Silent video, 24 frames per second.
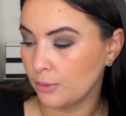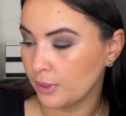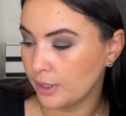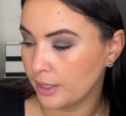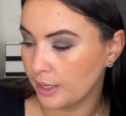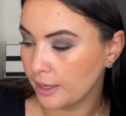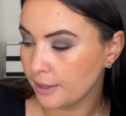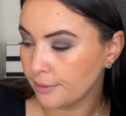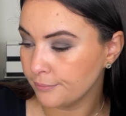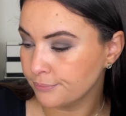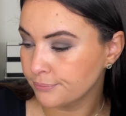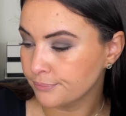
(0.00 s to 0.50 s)

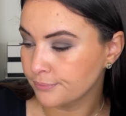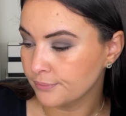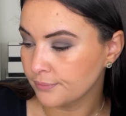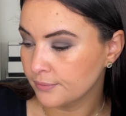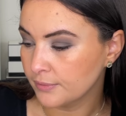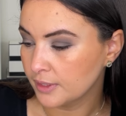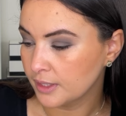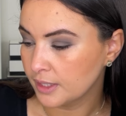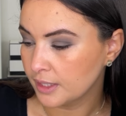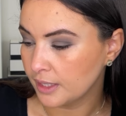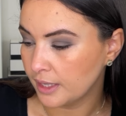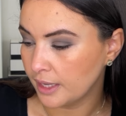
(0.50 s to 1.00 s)
Okay.
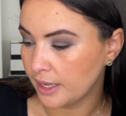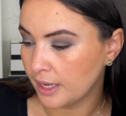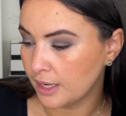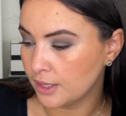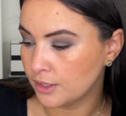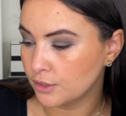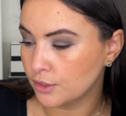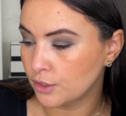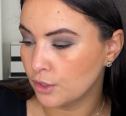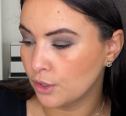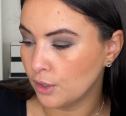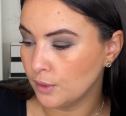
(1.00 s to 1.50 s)

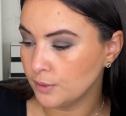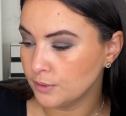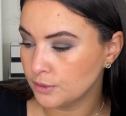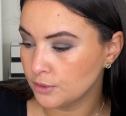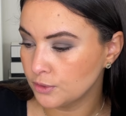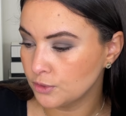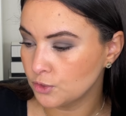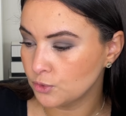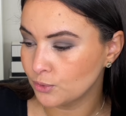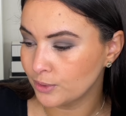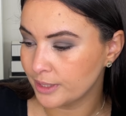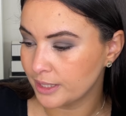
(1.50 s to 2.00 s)
And
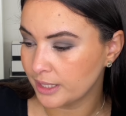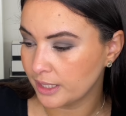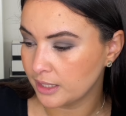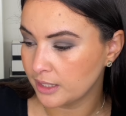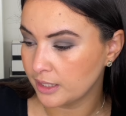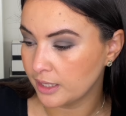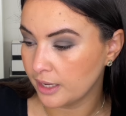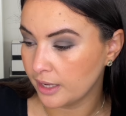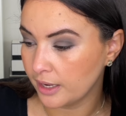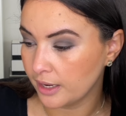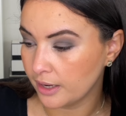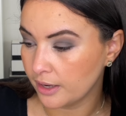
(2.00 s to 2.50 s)

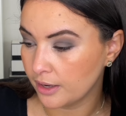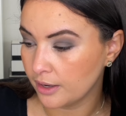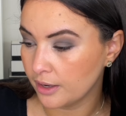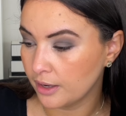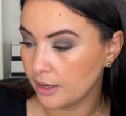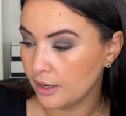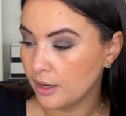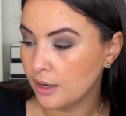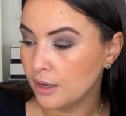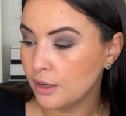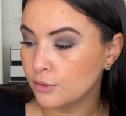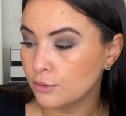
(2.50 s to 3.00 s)
concentrated
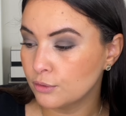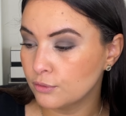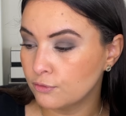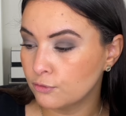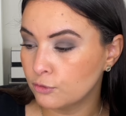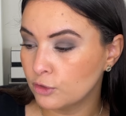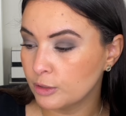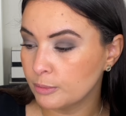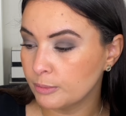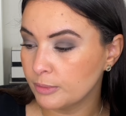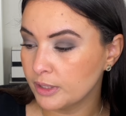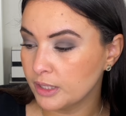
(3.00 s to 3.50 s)
care. The
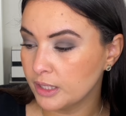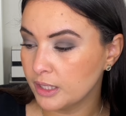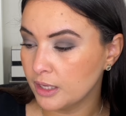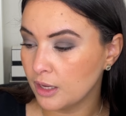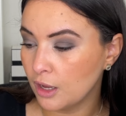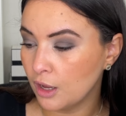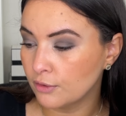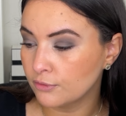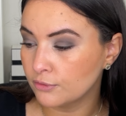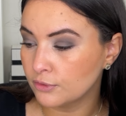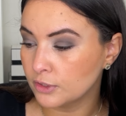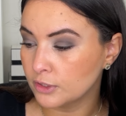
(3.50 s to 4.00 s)

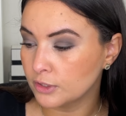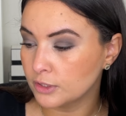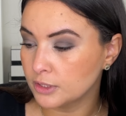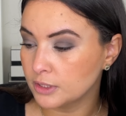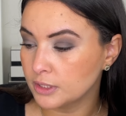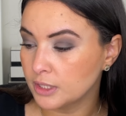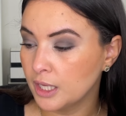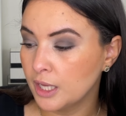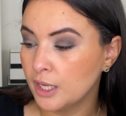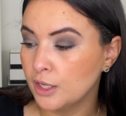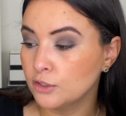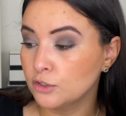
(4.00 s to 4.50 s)
formula
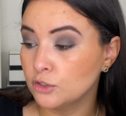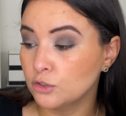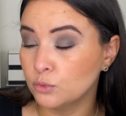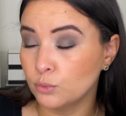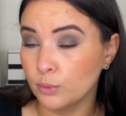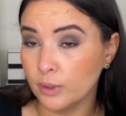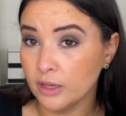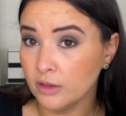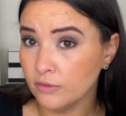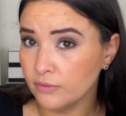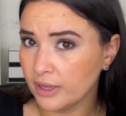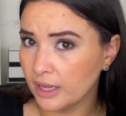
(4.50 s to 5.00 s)
offers
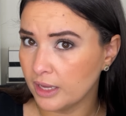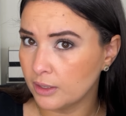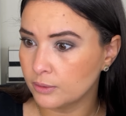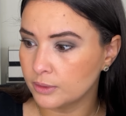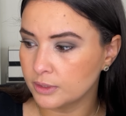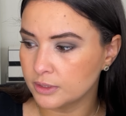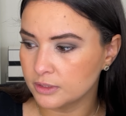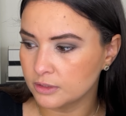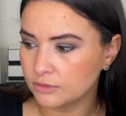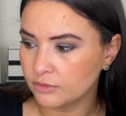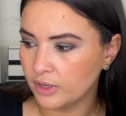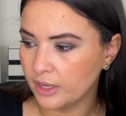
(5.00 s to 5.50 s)
12
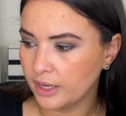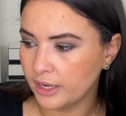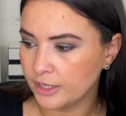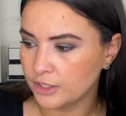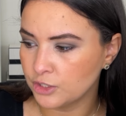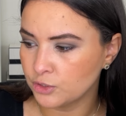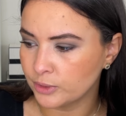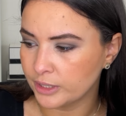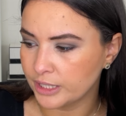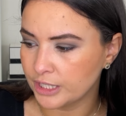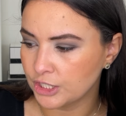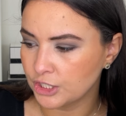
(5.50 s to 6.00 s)
hours of
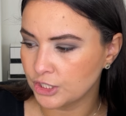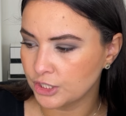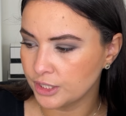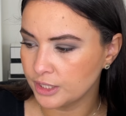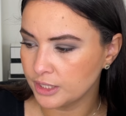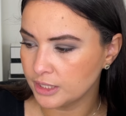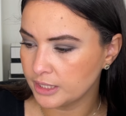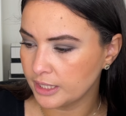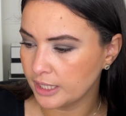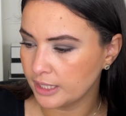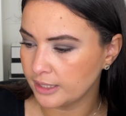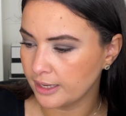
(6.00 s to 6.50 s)

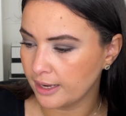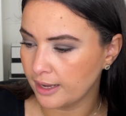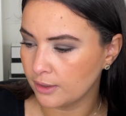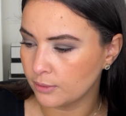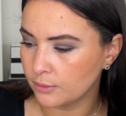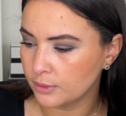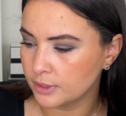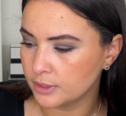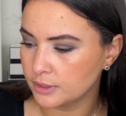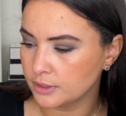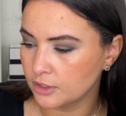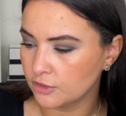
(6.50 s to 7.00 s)
hydration, 10
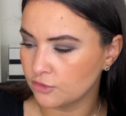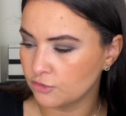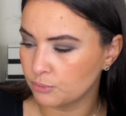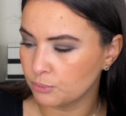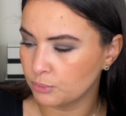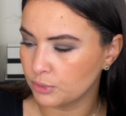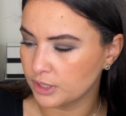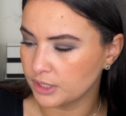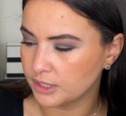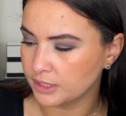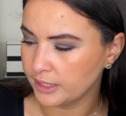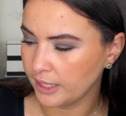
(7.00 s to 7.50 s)
hours
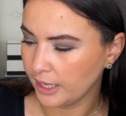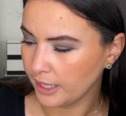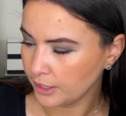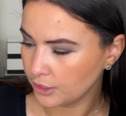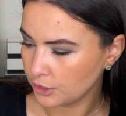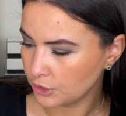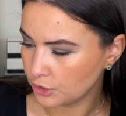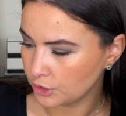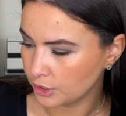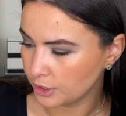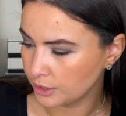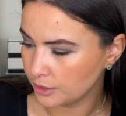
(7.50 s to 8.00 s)
of
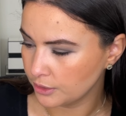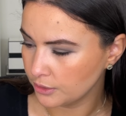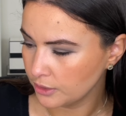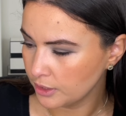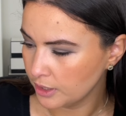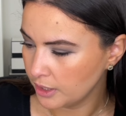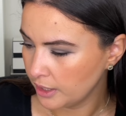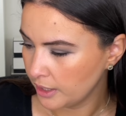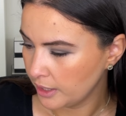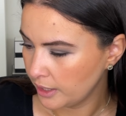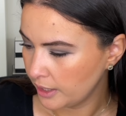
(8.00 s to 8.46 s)
protection,